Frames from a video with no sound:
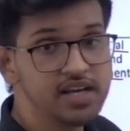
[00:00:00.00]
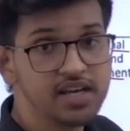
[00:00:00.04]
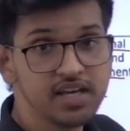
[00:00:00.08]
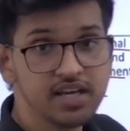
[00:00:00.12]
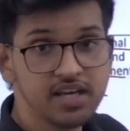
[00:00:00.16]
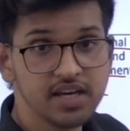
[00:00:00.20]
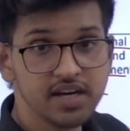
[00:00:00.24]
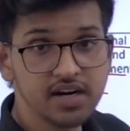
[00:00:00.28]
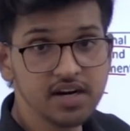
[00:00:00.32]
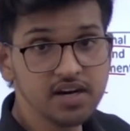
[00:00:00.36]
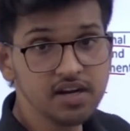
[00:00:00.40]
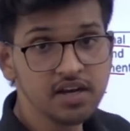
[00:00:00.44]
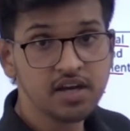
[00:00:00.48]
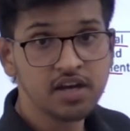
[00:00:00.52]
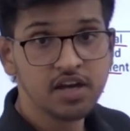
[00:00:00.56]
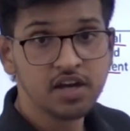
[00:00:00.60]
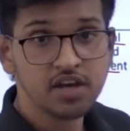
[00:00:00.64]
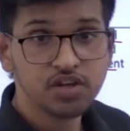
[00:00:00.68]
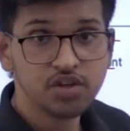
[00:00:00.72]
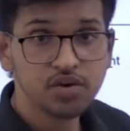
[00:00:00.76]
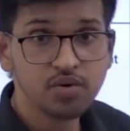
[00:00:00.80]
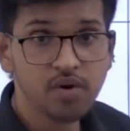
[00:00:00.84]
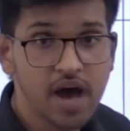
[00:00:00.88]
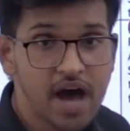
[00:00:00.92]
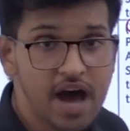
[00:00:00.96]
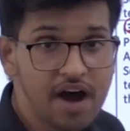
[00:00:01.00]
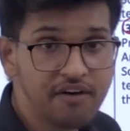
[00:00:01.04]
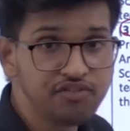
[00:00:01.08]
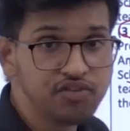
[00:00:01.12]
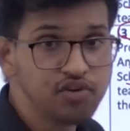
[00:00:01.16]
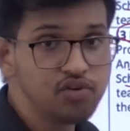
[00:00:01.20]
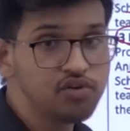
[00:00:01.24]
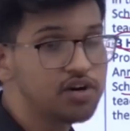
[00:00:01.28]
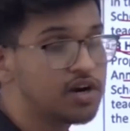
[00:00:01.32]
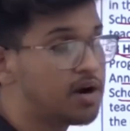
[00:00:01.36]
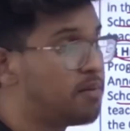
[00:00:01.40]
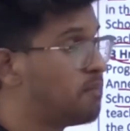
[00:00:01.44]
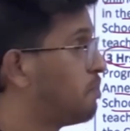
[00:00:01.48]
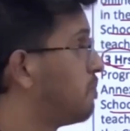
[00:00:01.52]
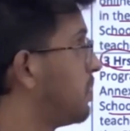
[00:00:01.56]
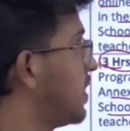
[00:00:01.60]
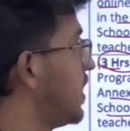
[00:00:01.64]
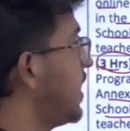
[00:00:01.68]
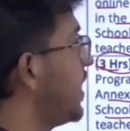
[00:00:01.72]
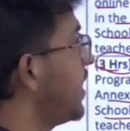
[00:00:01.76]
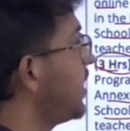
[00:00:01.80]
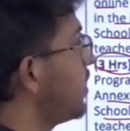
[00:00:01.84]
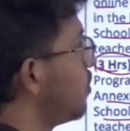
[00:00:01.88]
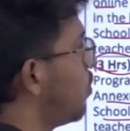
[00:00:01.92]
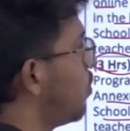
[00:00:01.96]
here, you have to complete